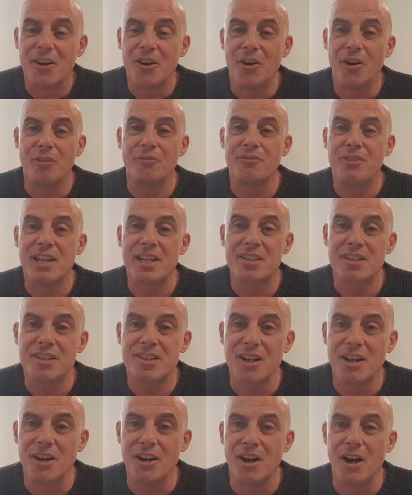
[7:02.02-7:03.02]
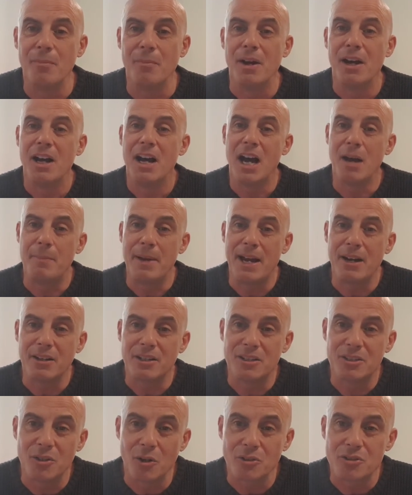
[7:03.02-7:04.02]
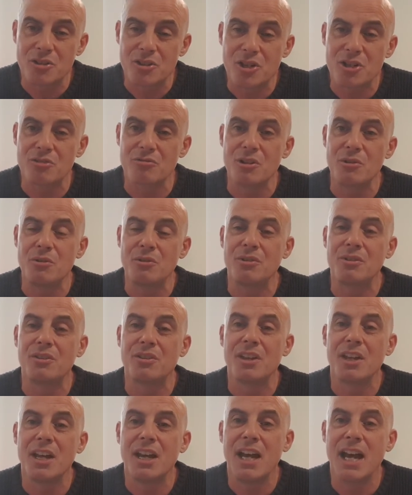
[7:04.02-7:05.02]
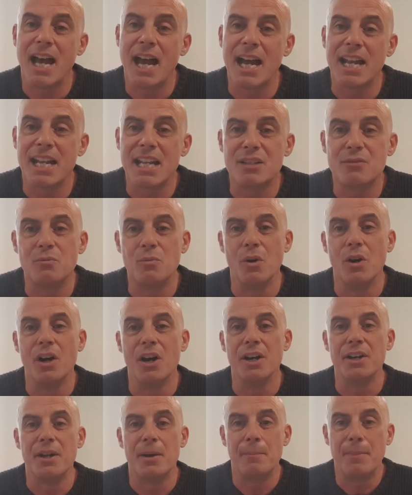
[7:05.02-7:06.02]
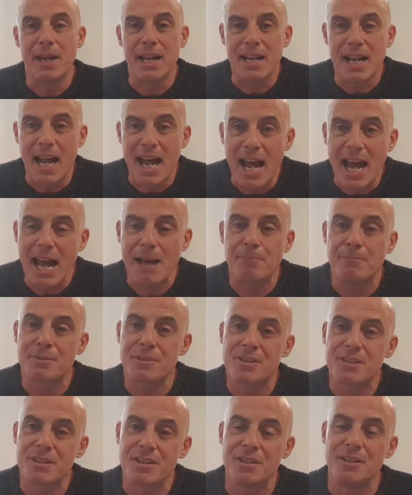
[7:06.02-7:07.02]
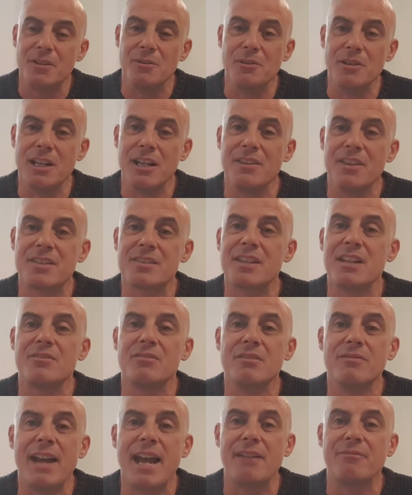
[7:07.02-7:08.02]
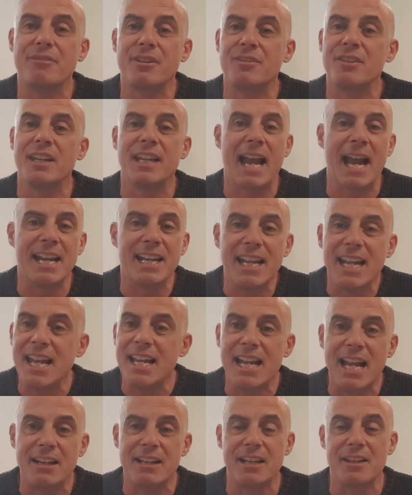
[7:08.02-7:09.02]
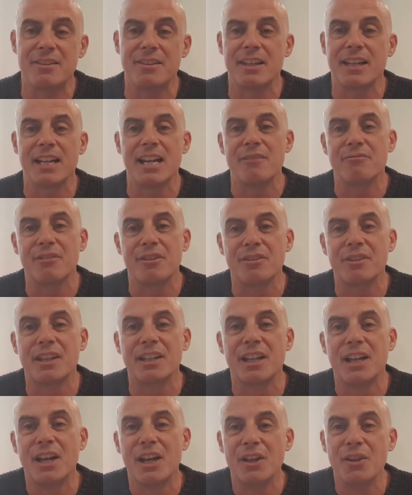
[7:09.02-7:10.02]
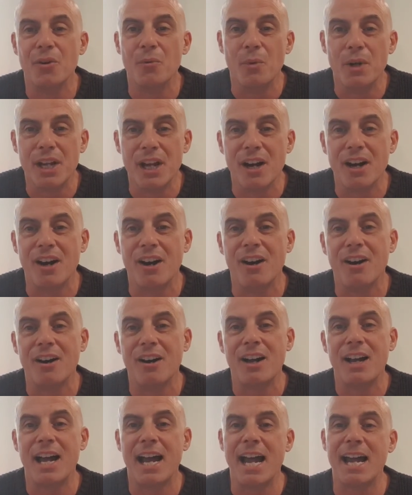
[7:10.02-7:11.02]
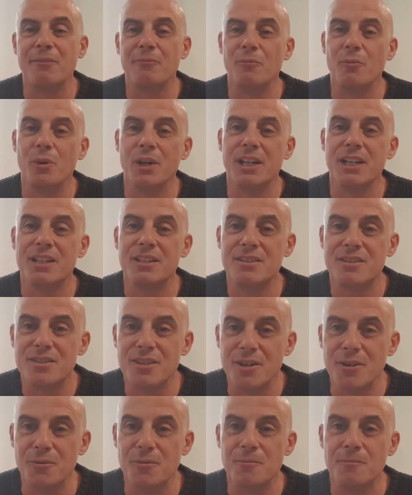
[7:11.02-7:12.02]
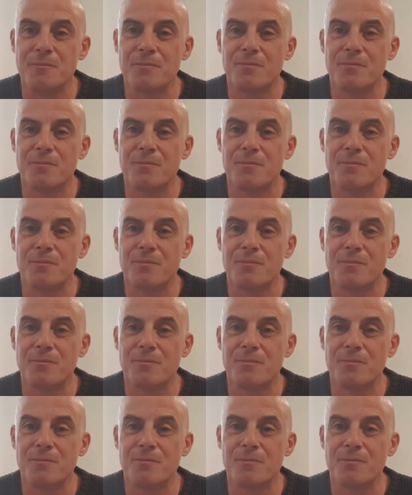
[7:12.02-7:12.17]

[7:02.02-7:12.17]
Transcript: of this psalm about God's truth and his word being absolutely at the centre of everything and in anything and everything that we are and we do.